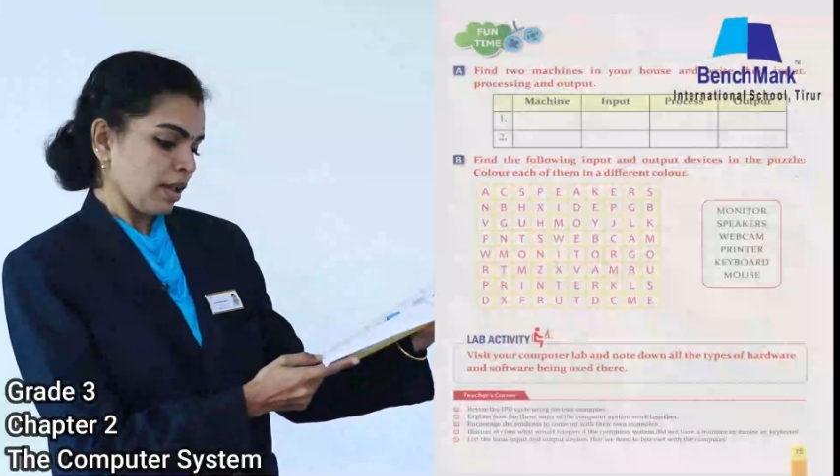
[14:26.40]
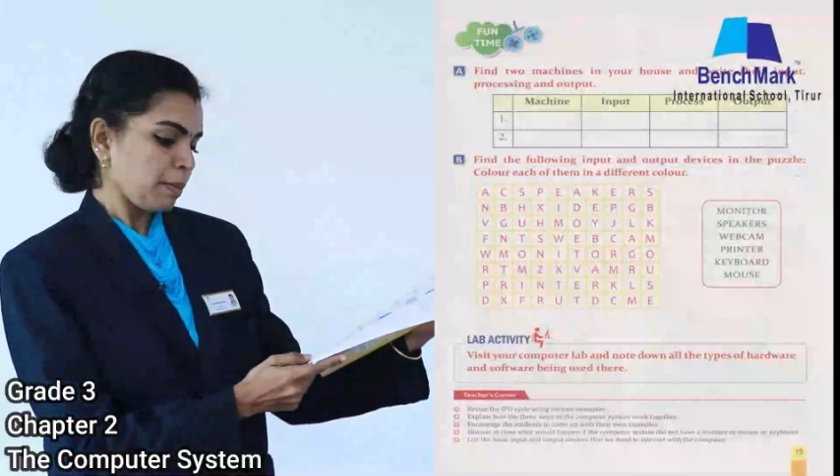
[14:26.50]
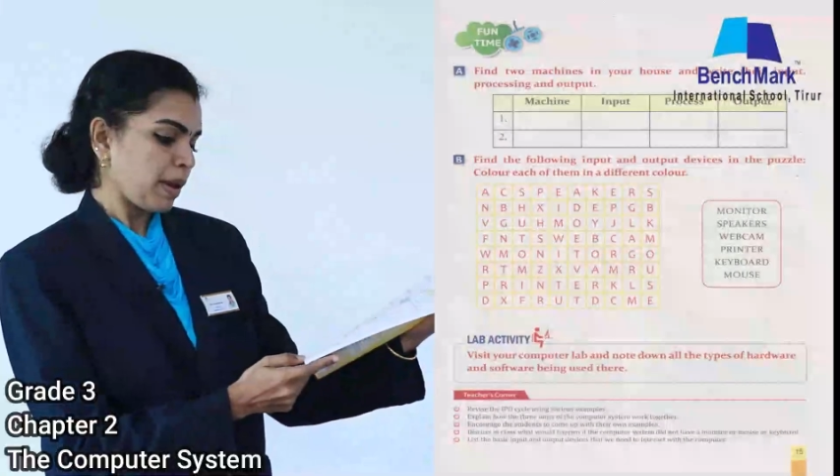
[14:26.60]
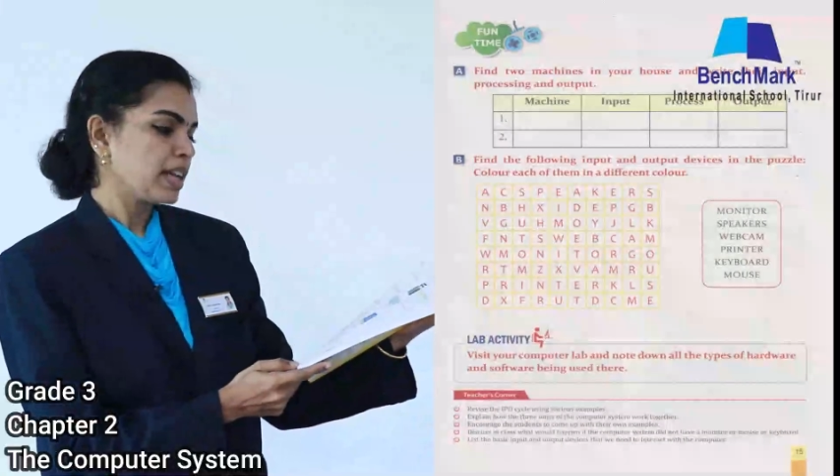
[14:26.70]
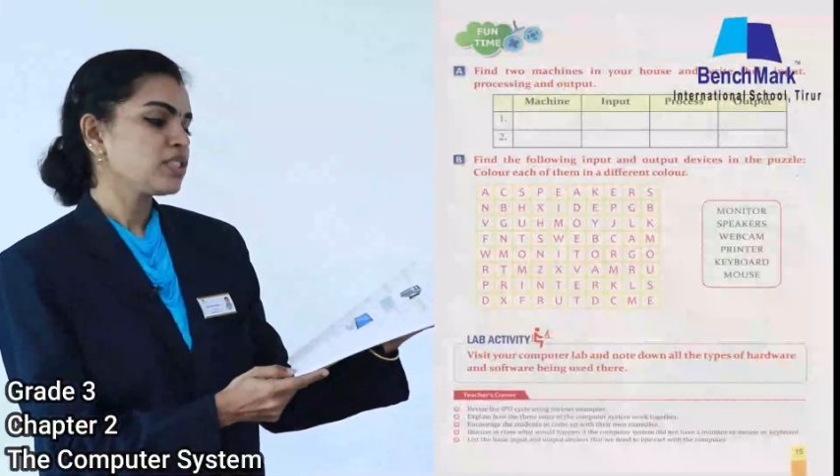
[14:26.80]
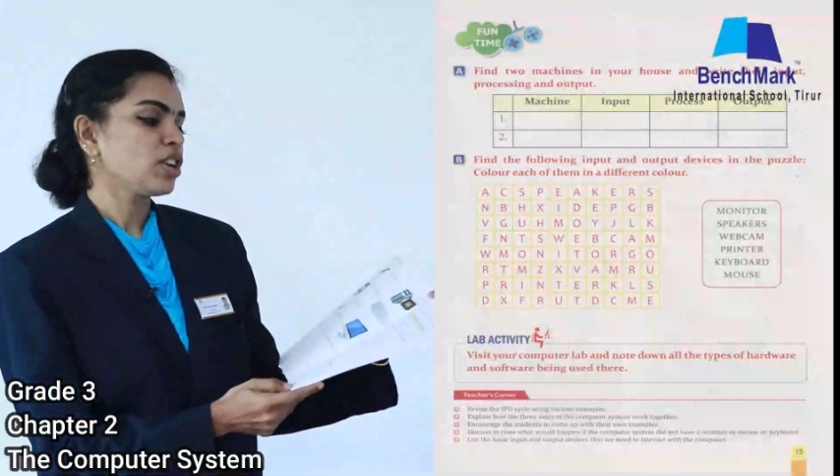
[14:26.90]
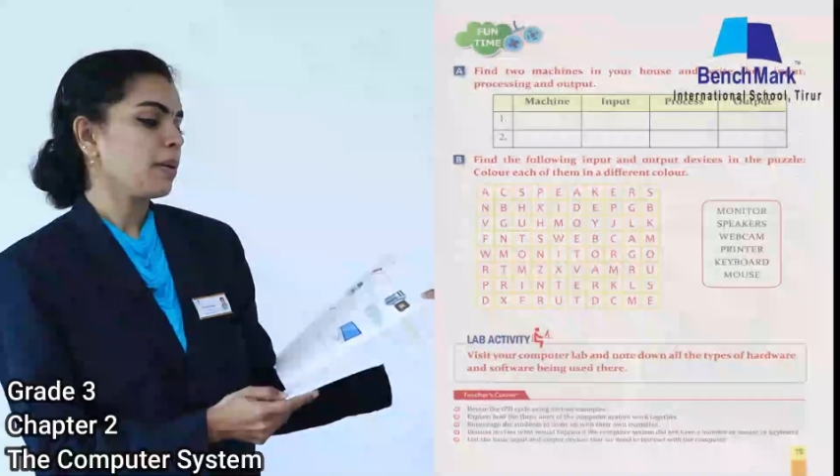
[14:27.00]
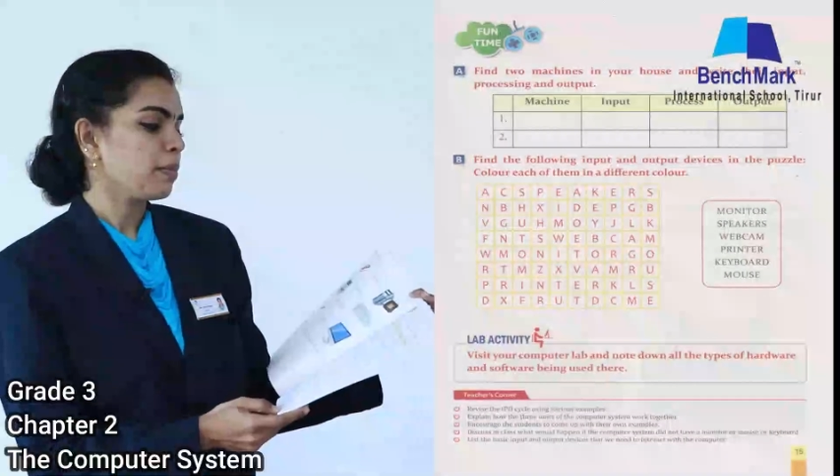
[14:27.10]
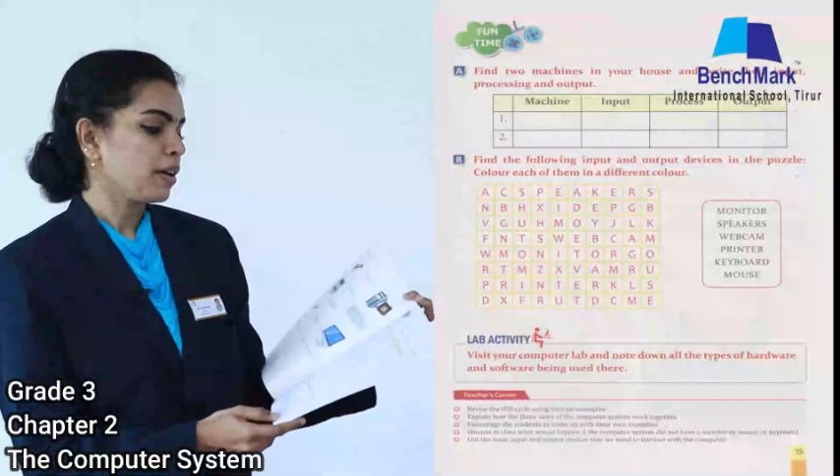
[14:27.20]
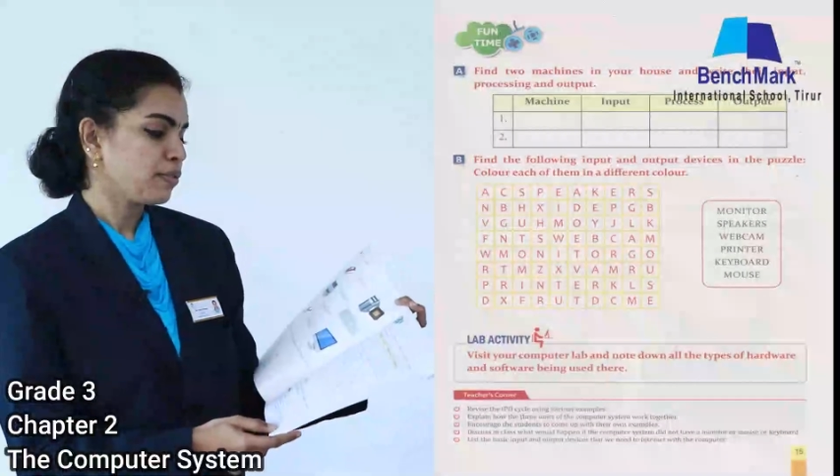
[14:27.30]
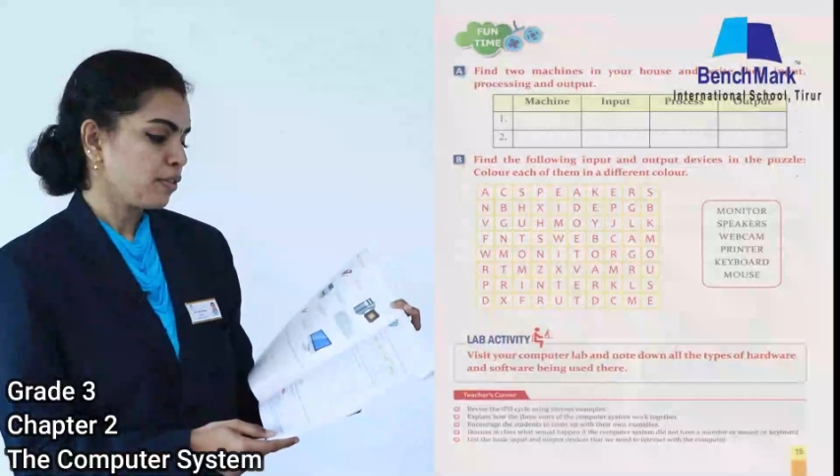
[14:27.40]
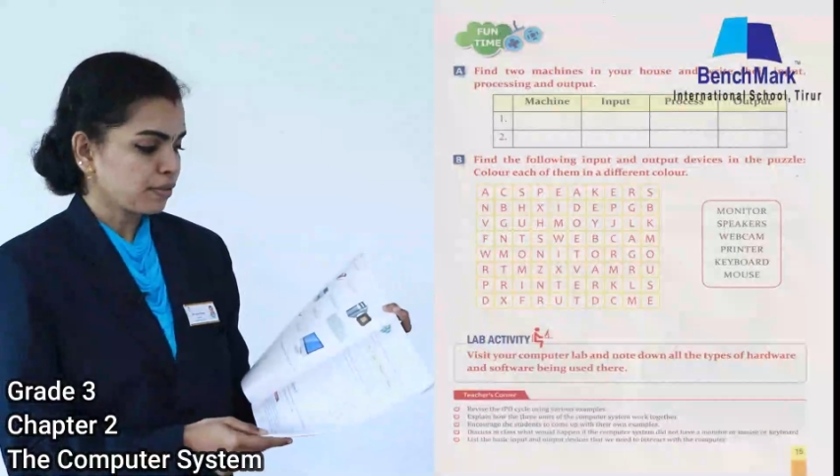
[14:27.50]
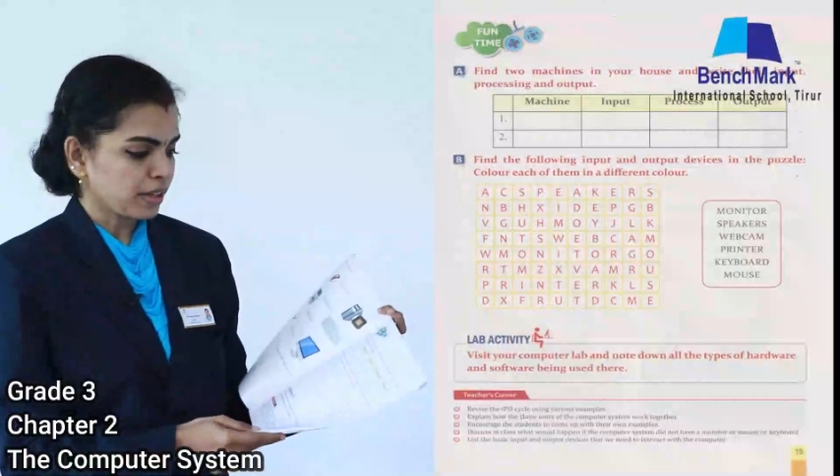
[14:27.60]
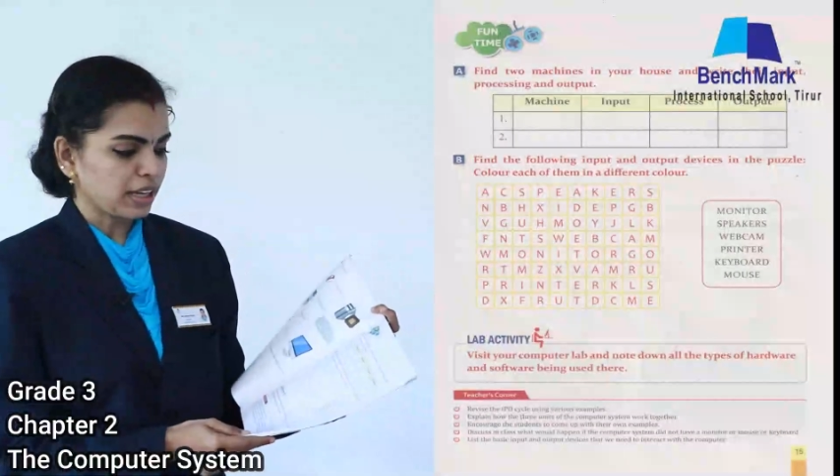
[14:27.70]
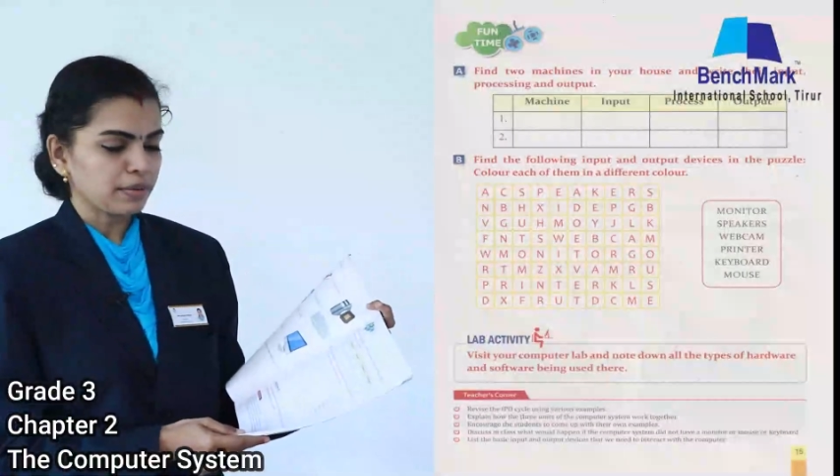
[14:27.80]
page number
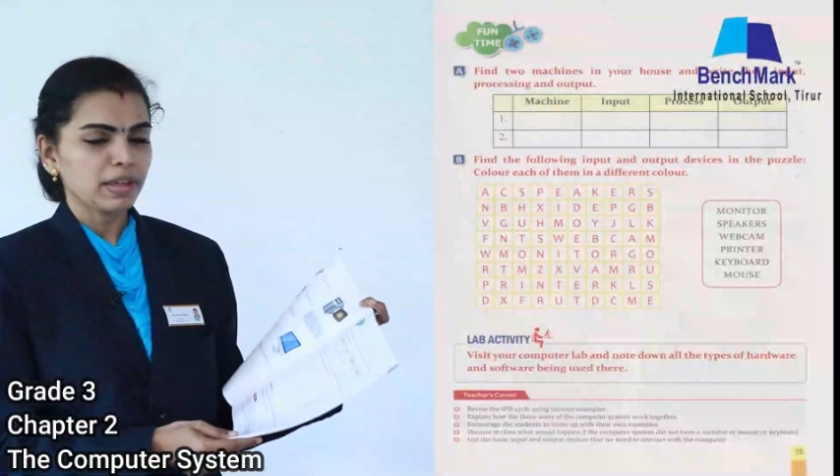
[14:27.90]
15,